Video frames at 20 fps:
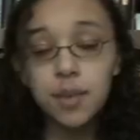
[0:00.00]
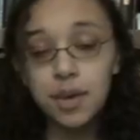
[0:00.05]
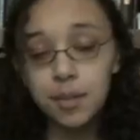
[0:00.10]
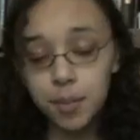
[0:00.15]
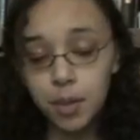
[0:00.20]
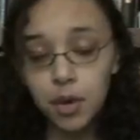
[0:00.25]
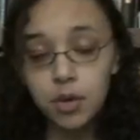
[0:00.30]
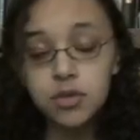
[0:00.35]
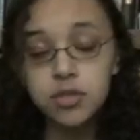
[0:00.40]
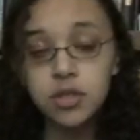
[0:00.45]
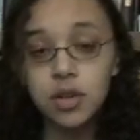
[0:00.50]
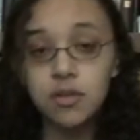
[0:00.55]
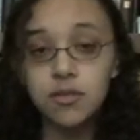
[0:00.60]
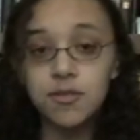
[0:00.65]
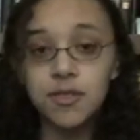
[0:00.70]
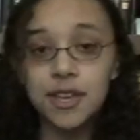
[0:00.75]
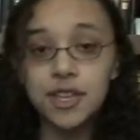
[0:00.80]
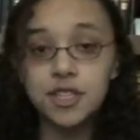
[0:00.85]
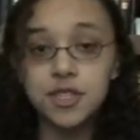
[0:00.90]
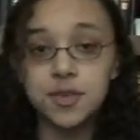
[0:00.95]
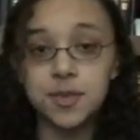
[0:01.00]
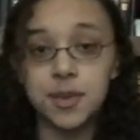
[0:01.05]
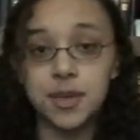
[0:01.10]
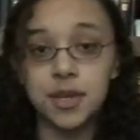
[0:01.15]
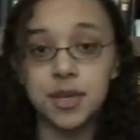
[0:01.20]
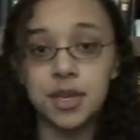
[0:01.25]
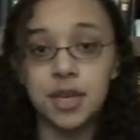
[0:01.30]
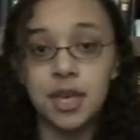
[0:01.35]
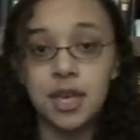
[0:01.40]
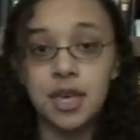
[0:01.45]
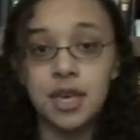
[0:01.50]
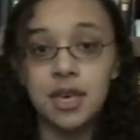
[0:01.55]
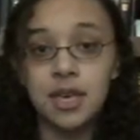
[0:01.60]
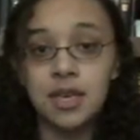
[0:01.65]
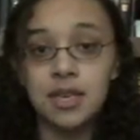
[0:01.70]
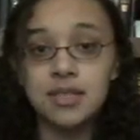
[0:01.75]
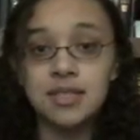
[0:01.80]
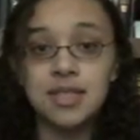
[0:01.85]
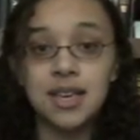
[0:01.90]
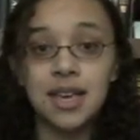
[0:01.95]
may post on Facebook
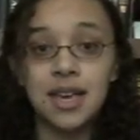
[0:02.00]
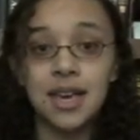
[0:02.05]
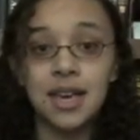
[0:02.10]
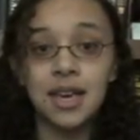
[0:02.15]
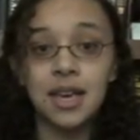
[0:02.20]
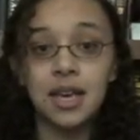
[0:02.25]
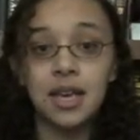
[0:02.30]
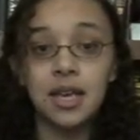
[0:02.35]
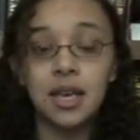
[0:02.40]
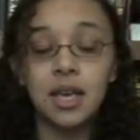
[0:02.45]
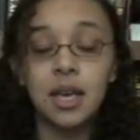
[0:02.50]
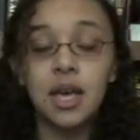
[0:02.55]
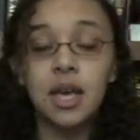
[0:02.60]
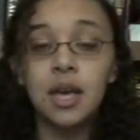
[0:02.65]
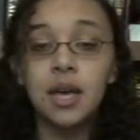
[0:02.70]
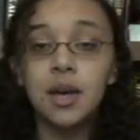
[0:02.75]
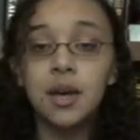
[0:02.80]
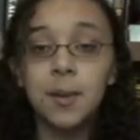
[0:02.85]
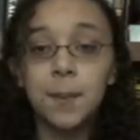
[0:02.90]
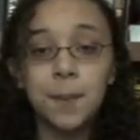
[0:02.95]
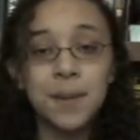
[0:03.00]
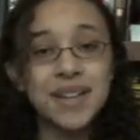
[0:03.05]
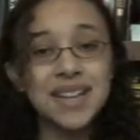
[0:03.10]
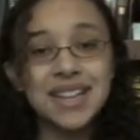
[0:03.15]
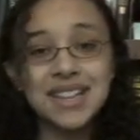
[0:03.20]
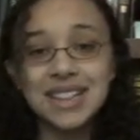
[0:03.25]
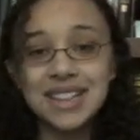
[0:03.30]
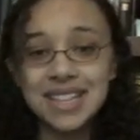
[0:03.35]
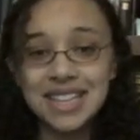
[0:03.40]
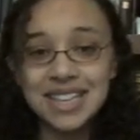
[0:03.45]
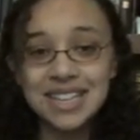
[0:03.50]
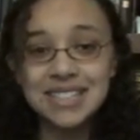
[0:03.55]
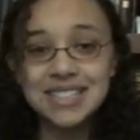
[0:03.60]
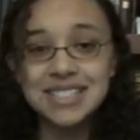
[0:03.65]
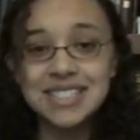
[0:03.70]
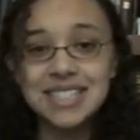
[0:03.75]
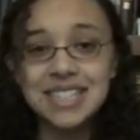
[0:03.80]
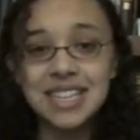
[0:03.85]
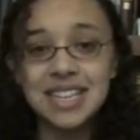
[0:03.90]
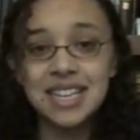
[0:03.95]
saying, "But at
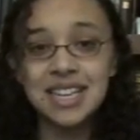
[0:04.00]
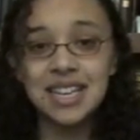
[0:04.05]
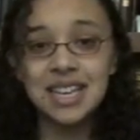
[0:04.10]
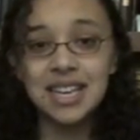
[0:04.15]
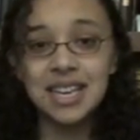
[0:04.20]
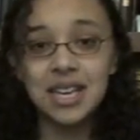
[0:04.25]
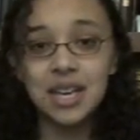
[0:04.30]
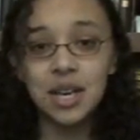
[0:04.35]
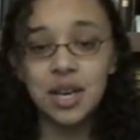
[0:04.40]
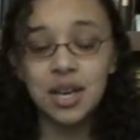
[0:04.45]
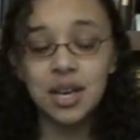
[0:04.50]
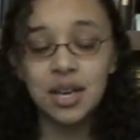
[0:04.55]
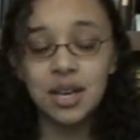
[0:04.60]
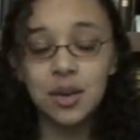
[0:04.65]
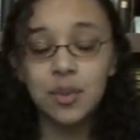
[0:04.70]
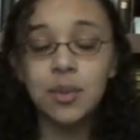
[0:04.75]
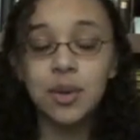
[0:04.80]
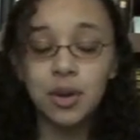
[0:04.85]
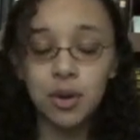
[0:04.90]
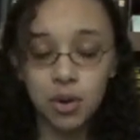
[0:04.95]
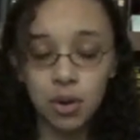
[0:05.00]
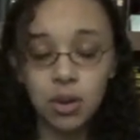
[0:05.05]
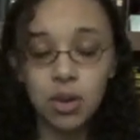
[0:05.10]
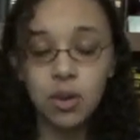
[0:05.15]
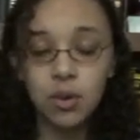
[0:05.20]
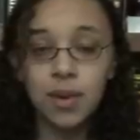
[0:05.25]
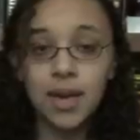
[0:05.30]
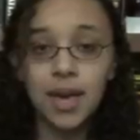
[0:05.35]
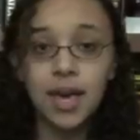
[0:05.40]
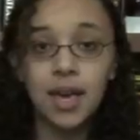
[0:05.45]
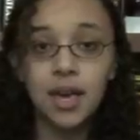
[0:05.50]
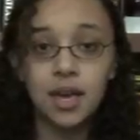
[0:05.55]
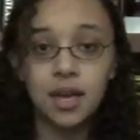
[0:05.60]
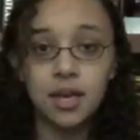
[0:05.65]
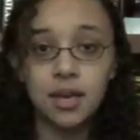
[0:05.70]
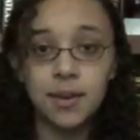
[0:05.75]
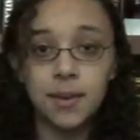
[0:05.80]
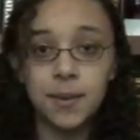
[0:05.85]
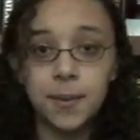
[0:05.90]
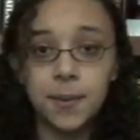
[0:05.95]
least we are all
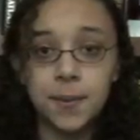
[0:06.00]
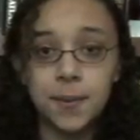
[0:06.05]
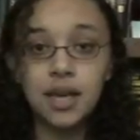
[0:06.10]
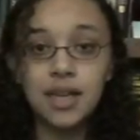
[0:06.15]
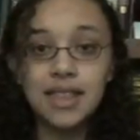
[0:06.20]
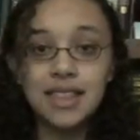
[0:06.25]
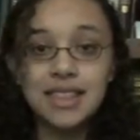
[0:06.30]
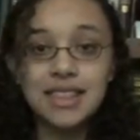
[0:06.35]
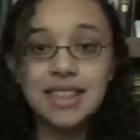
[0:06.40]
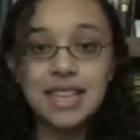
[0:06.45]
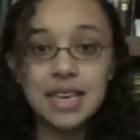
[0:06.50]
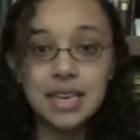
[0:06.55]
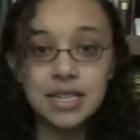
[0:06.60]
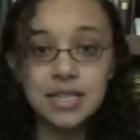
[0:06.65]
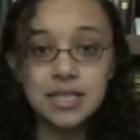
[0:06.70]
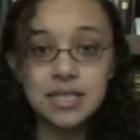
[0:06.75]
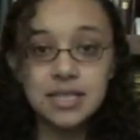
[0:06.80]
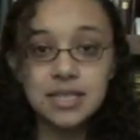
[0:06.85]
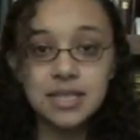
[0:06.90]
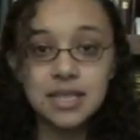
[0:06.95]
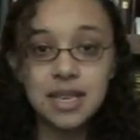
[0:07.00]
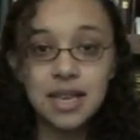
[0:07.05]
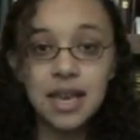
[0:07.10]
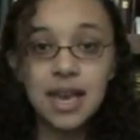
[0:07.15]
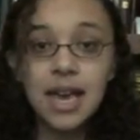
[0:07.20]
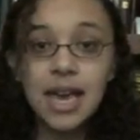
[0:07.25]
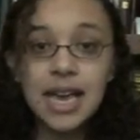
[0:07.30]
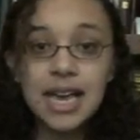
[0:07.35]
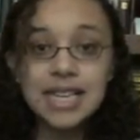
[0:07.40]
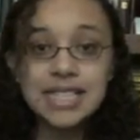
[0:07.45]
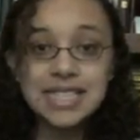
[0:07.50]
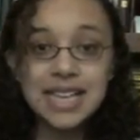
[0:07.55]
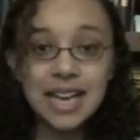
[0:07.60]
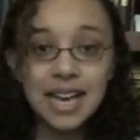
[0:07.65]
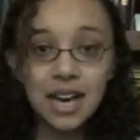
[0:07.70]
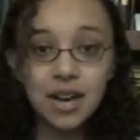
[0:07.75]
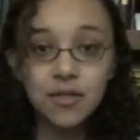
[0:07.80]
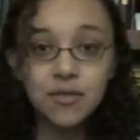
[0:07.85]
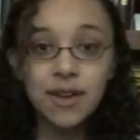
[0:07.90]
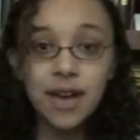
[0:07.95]
okay." This is
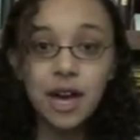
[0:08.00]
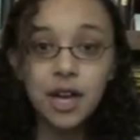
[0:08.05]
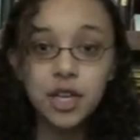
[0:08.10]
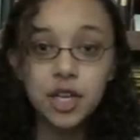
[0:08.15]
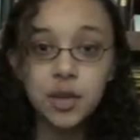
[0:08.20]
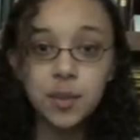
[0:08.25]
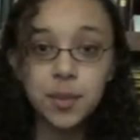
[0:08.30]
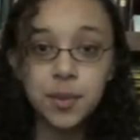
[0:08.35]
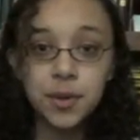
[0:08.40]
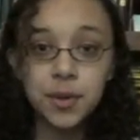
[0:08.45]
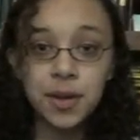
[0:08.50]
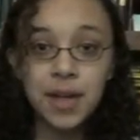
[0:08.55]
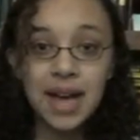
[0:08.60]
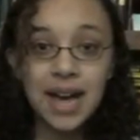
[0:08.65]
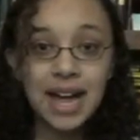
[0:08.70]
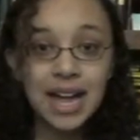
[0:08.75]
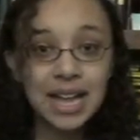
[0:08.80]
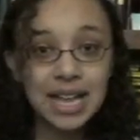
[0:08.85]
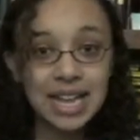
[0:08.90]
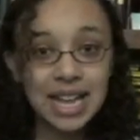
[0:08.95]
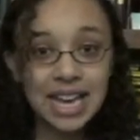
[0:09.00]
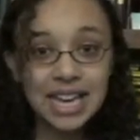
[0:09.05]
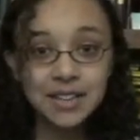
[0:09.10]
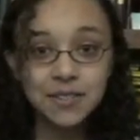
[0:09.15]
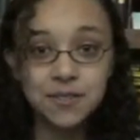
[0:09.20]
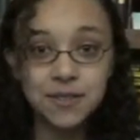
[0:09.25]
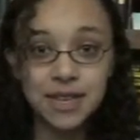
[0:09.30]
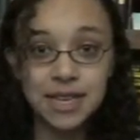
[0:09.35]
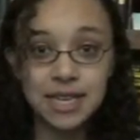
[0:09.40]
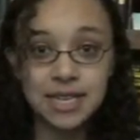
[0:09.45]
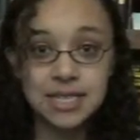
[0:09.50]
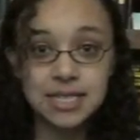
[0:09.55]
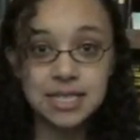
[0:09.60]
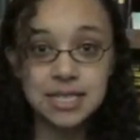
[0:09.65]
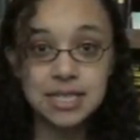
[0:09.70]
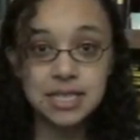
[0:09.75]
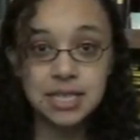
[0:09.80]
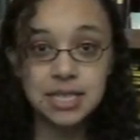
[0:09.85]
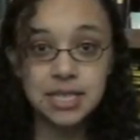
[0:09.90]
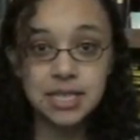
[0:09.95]
how valuable a life
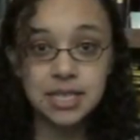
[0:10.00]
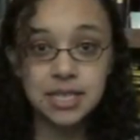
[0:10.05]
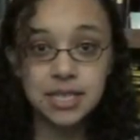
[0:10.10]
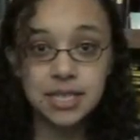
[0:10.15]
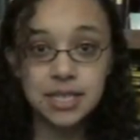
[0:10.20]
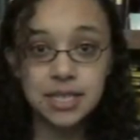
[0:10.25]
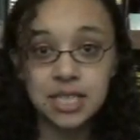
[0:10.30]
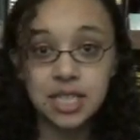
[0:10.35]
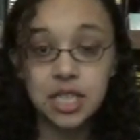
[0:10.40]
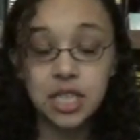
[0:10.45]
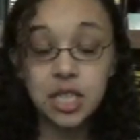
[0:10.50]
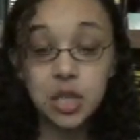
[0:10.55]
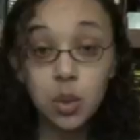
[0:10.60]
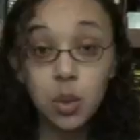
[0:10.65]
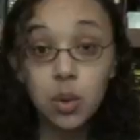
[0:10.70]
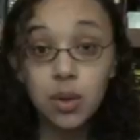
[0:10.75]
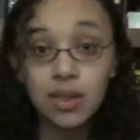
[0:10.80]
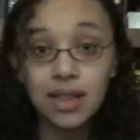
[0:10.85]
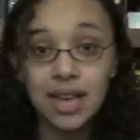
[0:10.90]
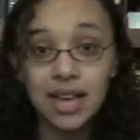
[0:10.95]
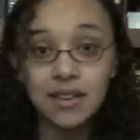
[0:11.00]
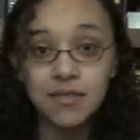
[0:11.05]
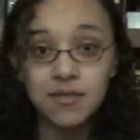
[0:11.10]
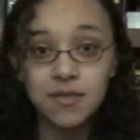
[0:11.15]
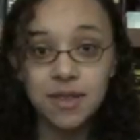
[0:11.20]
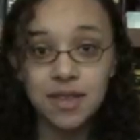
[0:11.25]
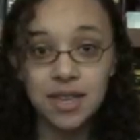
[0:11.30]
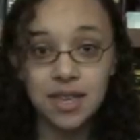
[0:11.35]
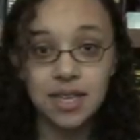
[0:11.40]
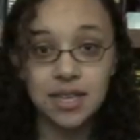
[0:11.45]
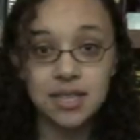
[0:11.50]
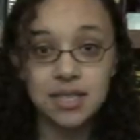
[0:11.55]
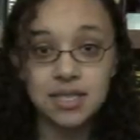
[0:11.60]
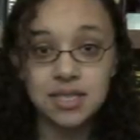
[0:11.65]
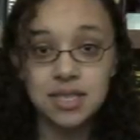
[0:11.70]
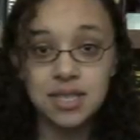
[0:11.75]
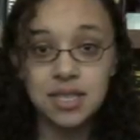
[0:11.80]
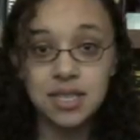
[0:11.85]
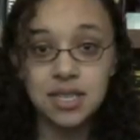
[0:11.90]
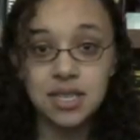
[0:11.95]
is. Your life is.